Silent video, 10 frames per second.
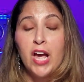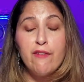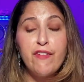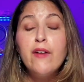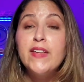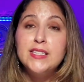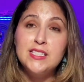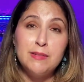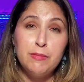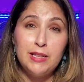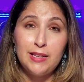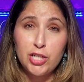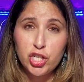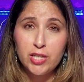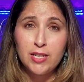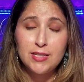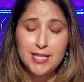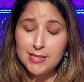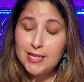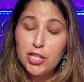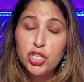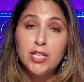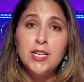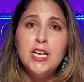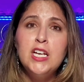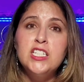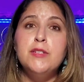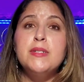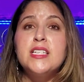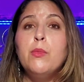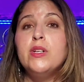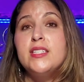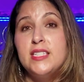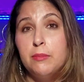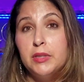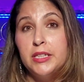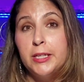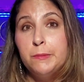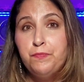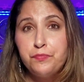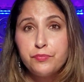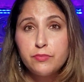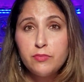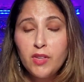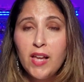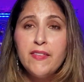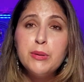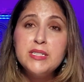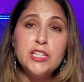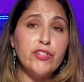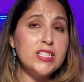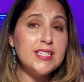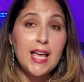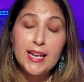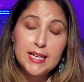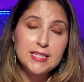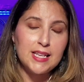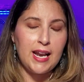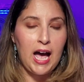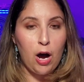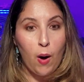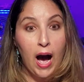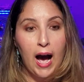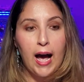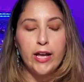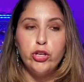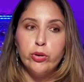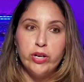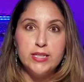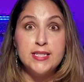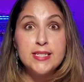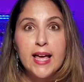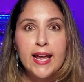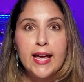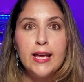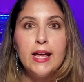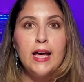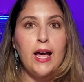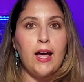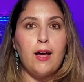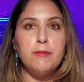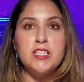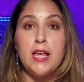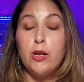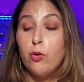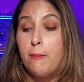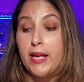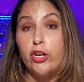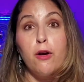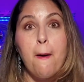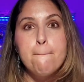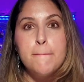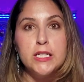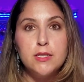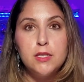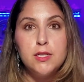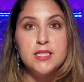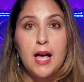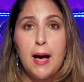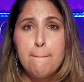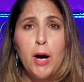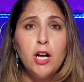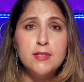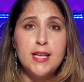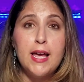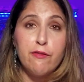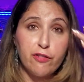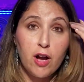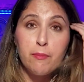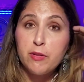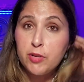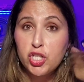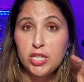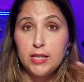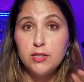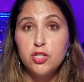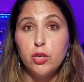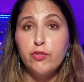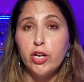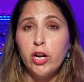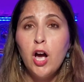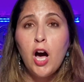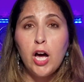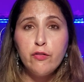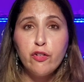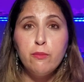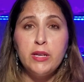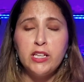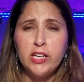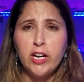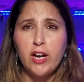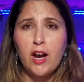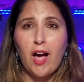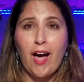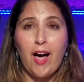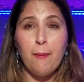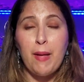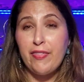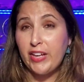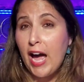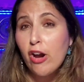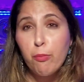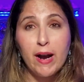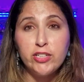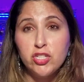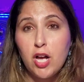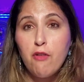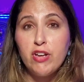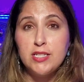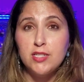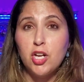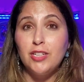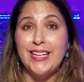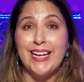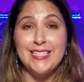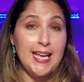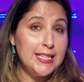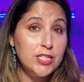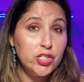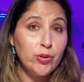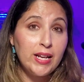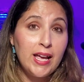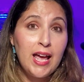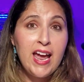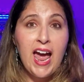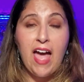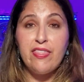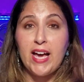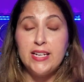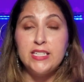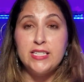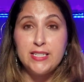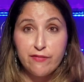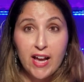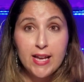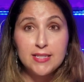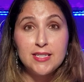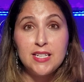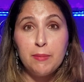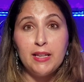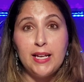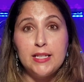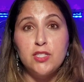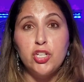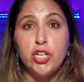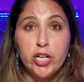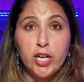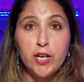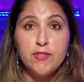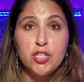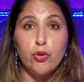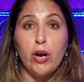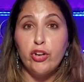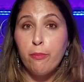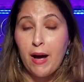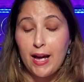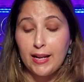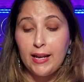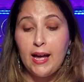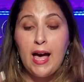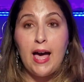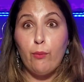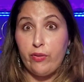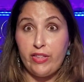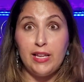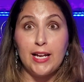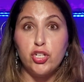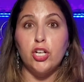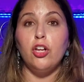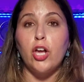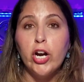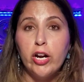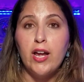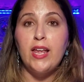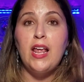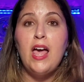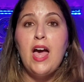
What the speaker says: I found that stimulation sensation to be somewhat similar. And there were different settings on how high you could set it, and it would make your muscles pulsate from the machine. So if you're unfamiliar, at the chiropractor's office, it's called like a TENS unit, and that device stimulates the nerves throughout your body with the electrical current